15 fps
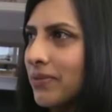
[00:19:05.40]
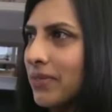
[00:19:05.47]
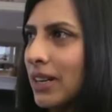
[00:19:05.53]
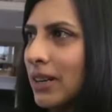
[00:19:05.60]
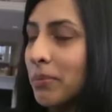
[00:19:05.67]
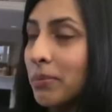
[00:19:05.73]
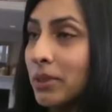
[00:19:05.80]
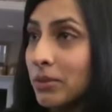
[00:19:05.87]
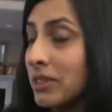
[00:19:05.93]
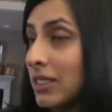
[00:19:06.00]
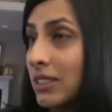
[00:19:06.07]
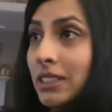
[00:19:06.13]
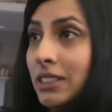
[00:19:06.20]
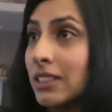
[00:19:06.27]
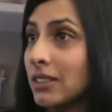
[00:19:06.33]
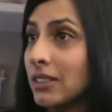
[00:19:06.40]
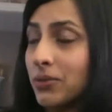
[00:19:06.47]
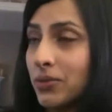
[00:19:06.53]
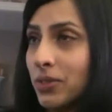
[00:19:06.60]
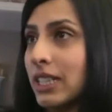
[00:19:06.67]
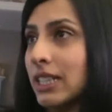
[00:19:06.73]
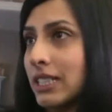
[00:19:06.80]
but I'm still a little
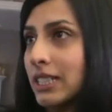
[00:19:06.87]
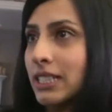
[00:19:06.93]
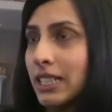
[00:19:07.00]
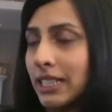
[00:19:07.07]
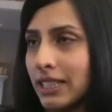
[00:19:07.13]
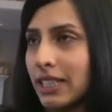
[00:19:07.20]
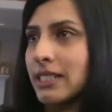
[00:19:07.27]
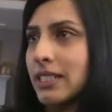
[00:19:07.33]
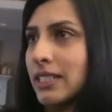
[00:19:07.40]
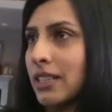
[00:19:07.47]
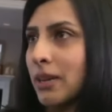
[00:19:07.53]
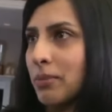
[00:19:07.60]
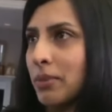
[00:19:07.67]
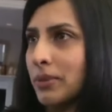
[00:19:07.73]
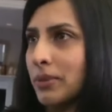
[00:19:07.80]
afraid to take that step.